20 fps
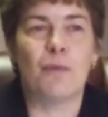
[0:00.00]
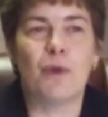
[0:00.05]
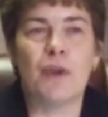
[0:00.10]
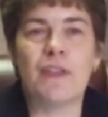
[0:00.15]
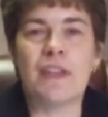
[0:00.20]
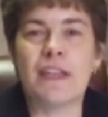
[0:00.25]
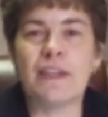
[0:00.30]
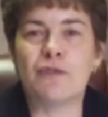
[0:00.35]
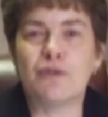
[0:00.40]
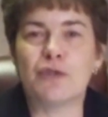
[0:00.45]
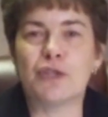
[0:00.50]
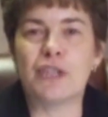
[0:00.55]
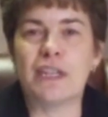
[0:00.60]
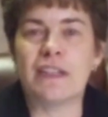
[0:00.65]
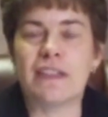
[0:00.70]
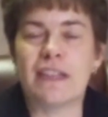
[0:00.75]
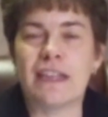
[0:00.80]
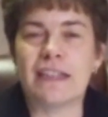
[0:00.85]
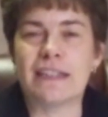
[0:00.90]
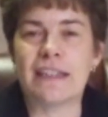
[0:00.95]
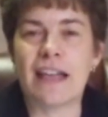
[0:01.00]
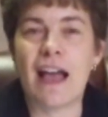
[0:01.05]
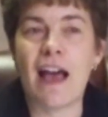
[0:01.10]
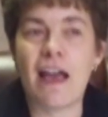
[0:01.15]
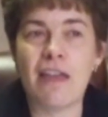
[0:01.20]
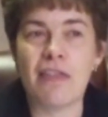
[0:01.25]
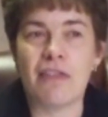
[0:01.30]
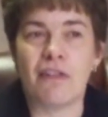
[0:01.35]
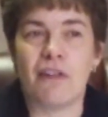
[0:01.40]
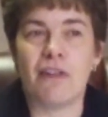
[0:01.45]
one of the interesting things
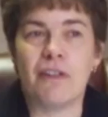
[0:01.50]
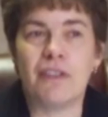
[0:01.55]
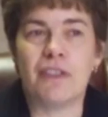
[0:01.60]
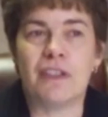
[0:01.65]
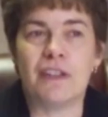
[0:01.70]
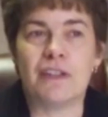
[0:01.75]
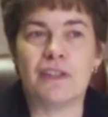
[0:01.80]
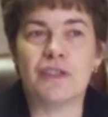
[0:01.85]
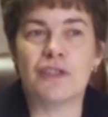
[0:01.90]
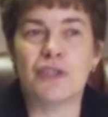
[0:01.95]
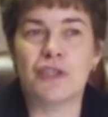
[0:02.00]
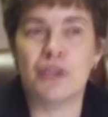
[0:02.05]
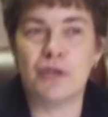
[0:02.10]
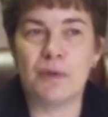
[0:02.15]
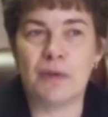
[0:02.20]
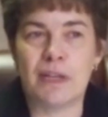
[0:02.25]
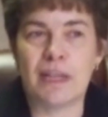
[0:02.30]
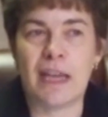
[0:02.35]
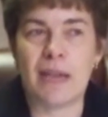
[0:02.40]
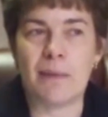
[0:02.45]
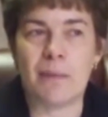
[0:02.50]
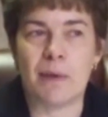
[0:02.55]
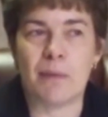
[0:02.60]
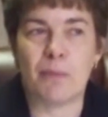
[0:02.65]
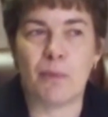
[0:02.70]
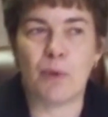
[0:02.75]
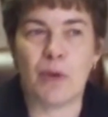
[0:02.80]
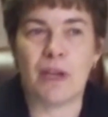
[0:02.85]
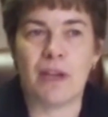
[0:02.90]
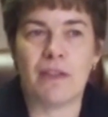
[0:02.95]
I thought that a student came
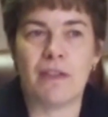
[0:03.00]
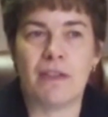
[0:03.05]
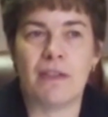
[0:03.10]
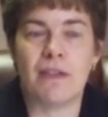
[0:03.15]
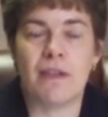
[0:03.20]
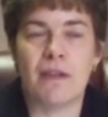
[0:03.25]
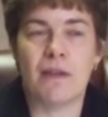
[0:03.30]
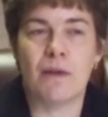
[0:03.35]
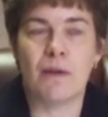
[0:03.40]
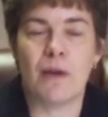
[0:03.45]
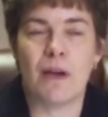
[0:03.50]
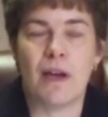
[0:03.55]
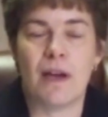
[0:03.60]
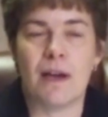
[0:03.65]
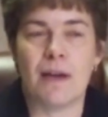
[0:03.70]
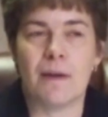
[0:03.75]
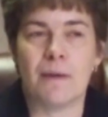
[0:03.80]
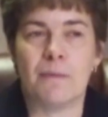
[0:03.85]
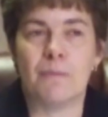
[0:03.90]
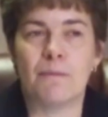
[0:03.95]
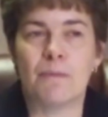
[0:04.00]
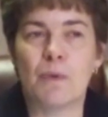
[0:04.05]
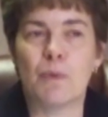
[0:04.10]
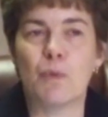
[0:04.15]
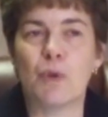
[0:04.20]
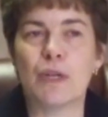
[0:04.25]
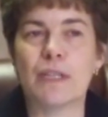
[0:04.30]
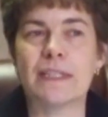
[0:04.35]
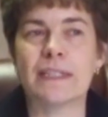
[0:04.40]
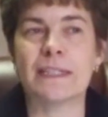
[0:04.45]
up with
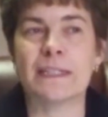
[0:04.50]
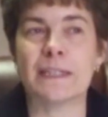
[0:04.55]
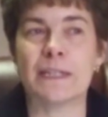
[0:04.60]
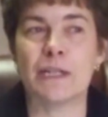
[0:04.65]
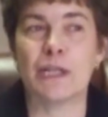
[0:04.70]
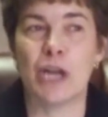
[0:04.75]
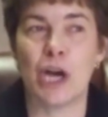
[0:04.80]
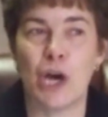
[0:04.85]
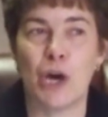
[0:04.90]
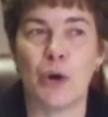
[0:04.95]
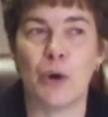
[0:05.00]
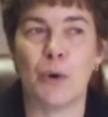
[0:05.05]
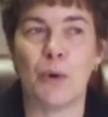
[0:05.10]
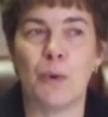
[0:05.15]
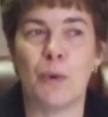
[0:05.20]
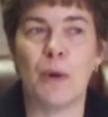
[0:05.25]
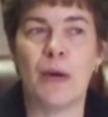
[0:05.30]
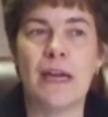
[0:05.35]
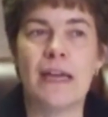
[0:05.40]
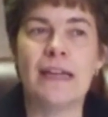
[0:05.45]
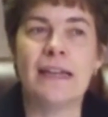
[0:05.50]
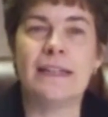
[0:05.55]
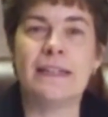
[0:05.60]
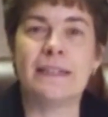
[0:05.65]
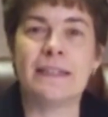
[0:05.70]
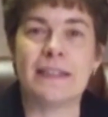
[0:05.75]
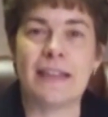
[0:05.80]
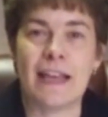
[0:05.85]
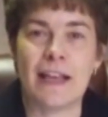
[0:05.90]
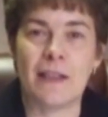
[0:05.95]
was to go
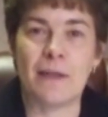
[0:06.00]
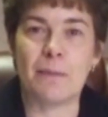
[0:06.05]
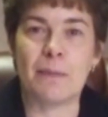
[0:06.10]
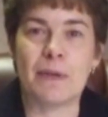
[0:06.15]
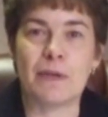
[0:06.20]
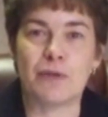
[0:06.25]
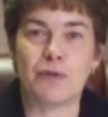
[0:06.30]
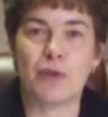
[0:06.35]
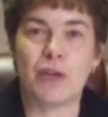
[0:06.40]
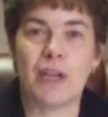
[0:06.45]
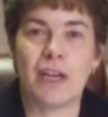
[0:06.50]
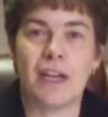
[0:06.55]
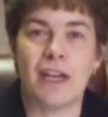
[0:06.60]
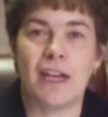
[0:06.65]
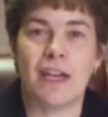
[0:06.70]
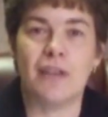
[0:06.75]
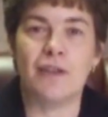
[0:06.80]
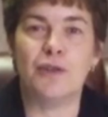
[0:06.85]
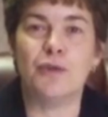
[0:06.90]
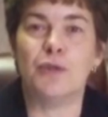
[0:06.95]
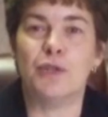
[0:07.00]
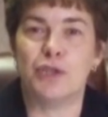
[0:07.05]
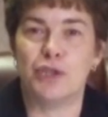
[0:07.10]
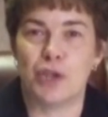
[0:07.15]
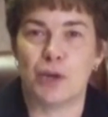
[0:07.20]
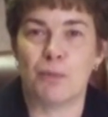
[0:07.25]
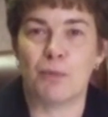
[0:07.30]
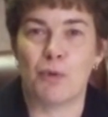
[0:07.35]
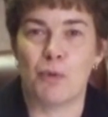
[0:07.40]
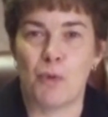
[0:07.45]
to the elementary and do a
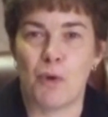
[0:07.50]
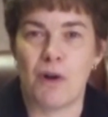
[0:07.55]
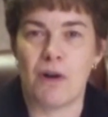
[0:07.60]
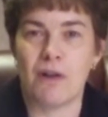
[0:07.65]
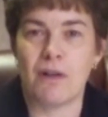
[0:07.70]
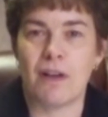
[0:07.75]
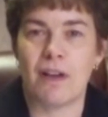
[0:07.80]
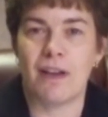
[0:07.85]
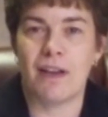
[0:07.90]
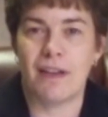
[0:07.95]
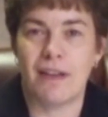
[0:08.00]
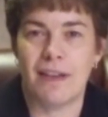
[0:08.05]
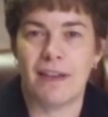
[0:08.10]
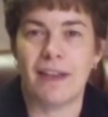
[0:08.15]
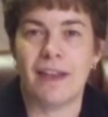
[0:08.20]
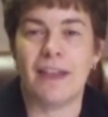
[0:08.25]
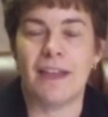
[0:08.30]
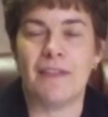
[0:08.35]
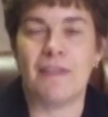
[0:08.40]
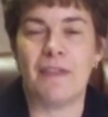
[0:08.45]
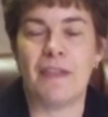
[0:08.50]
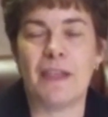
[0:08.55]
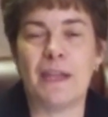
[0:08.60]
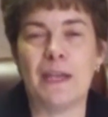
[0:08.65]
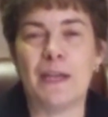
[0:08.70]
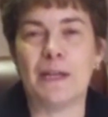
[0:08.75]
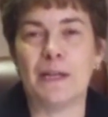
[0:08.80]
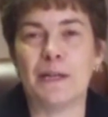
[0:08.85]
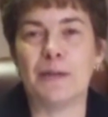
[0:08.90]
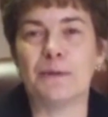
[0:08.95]
jumper walk, and
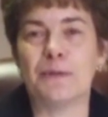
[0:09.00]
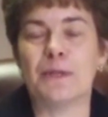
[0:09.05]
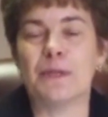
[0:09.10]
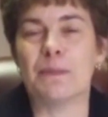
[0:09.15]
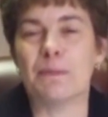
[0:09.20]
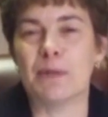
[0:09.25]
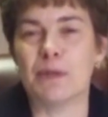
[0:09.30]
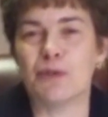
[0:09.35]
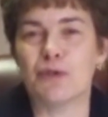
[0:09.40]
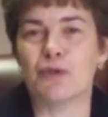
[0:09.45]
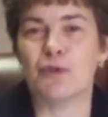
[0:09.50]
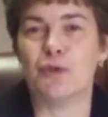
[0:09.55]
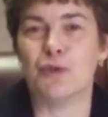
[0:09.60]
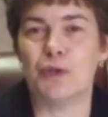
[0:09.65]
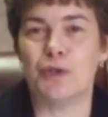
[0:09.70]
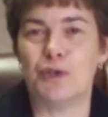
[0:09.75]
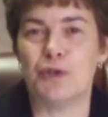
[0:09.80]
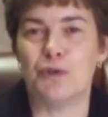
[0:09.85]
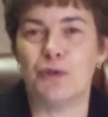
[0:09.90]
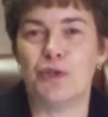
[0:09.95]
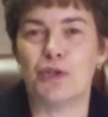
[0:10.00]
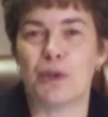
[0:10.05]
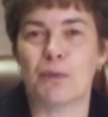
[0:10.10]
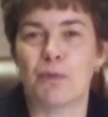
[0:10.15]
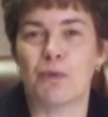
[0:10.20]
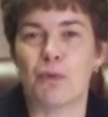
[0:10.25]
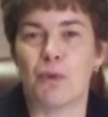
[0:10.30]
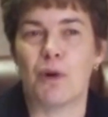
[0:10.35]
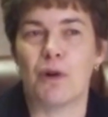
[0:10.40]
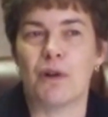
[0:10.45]
then go to the middle school and do a
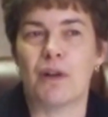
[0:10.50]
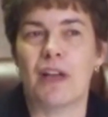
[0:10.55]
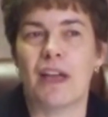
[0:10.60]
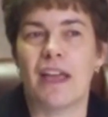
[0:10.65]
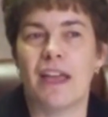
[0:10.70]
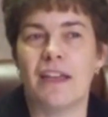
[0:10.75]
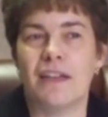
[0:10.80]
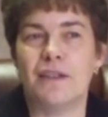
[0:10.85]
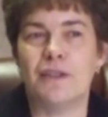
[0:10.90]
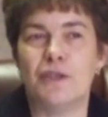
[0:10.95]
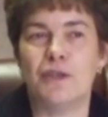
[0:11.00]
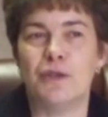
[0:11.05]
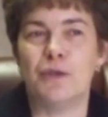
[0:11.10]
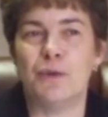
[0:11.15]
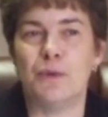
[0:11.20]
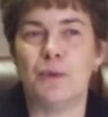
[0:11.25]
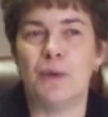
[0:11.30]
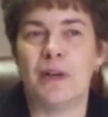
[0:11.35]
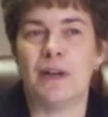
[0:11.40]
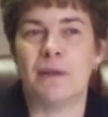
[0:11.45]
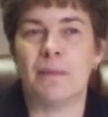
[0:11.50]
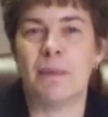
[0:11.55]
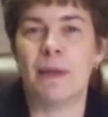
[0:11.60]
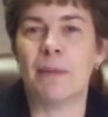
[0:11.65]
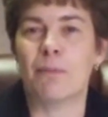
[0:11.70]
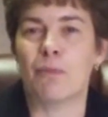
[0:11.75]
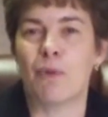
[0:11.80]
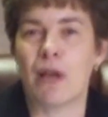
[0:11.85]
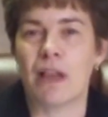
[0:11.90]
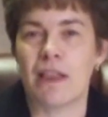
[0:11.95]
jumper walk and do
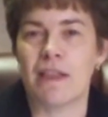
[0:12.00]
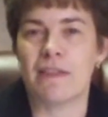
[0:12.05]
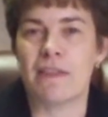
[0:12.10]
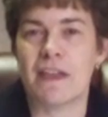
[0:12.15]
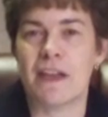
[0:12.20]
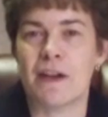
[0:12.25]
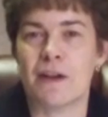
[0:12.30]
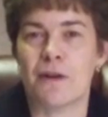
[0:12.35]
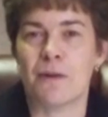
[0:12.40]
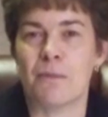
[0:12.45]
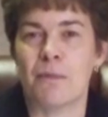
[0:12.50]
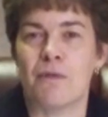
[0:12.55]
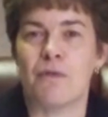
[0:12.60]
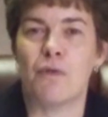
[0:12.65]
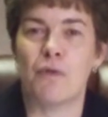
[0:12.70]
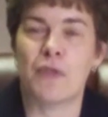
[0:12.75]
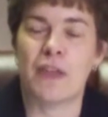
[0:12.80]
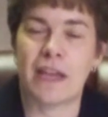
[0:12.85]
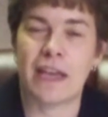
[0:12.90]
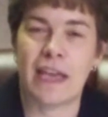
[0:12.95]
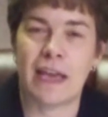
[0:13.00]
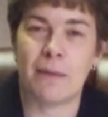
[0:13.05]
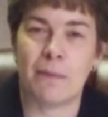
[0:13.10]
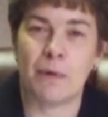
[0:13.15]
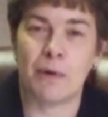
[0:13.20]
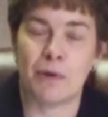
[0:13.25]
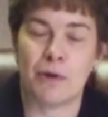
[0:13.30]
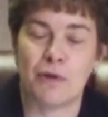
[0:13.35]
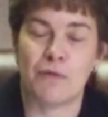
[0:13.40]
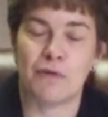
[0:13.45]
a pep rally there before they
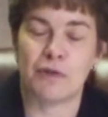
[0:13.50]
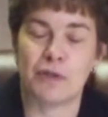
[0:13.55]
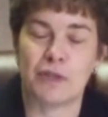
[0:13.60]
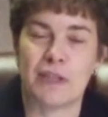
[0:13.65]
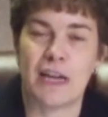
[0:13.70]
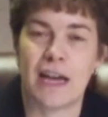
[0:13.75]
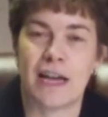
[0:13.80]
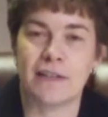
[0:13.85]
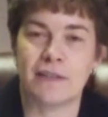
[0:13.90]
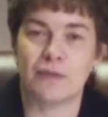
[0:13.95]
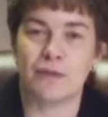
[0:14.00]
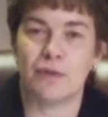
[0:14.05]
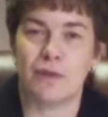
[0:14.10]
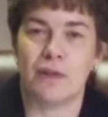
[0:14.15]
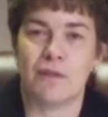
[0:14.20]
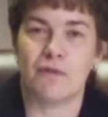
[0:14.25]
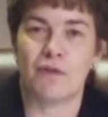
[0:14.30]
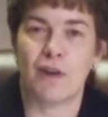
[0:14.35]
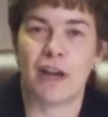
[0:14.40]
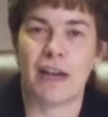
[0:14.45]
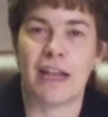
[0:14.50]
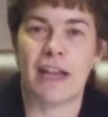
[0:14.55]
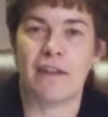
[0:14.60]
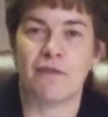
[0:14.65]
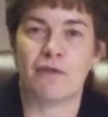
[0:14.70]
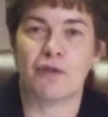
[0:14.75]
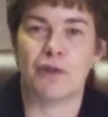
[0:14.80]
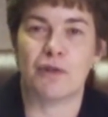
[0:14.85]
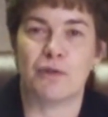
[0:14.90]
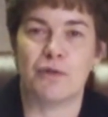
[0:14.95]
come on over to the high school on
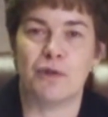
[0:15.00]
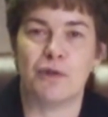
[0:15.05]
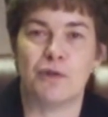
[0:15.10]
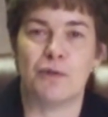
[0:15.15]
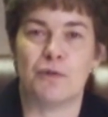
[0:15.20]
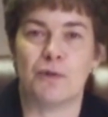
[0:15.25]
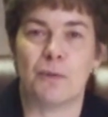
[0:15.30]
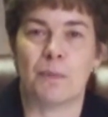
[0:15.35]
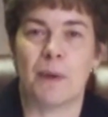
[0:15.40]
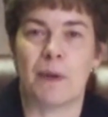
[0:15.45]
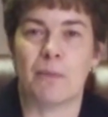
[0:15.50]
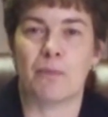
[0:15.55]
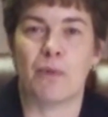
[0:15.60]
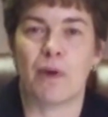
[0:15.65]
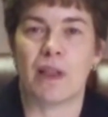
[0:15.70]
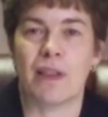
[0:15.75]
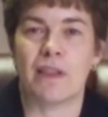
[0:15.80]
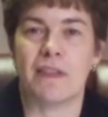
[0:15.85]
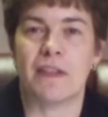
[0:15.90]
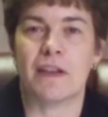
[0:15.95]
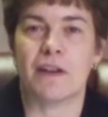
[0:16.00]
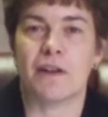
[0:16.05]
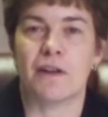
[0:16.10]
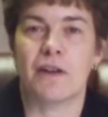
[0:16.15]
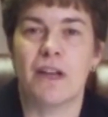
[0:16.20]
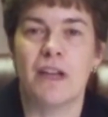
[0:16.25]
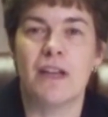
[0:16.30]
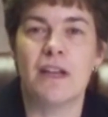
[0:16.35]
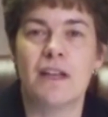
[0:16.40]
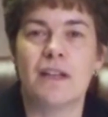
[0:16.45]
Friday afternoon to do their pep rally
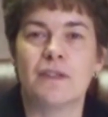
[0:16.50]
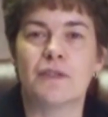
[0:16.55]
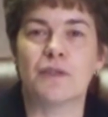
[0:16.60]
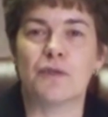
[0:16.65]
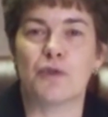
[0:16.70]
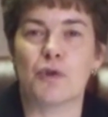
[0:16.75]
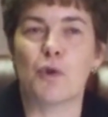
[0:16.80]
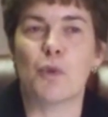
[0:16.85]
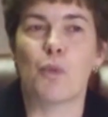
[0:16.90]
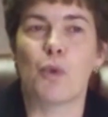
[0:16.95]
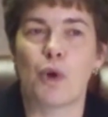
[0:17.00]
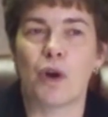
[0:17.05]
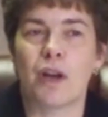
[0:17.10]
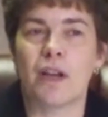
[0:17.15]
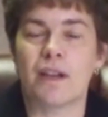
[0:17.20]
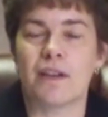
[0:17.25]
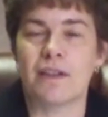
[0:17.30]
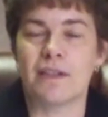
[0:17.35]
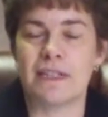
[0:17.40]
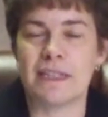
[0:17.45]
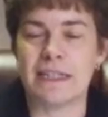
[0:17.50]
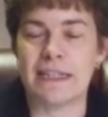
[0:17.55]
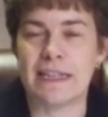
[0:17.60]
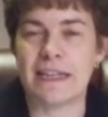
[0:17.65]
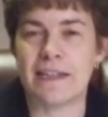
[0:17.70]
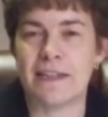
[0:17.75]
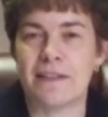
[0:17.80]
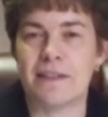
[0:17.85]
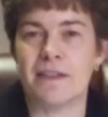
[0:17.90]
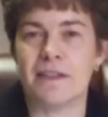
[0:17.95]
there. So they're working to
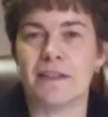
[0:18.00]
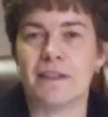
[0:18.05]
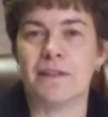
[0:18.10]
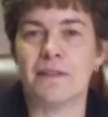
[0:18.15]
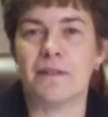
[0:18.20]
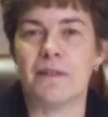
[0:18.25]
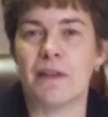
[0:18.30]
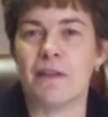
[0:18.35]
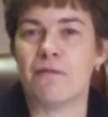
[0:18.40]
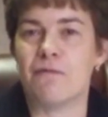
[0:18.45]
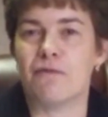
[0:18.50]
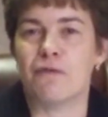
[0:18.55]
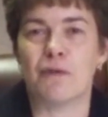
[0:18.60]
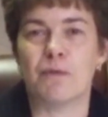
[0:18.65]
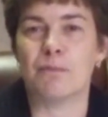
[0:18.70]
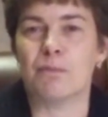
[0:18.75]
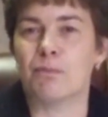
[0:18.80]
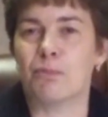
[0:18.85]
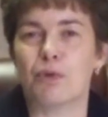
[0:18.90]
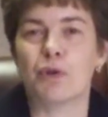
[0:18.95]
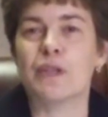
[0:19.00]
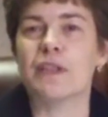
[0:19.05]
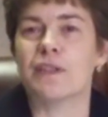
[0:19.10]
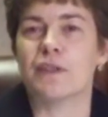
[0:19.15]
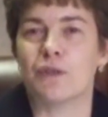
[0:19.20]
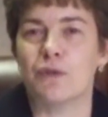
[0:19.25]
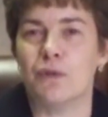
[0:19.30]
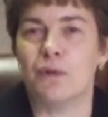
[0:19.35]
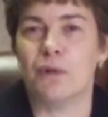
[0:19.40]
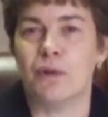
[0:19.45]
get the from
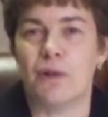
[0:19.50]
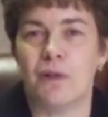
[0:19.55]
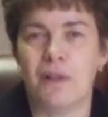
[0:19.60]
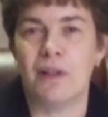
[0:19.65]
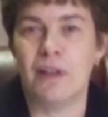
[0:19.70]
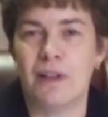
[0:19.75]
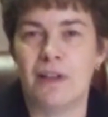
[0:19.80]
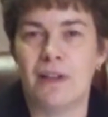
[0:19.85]
preschool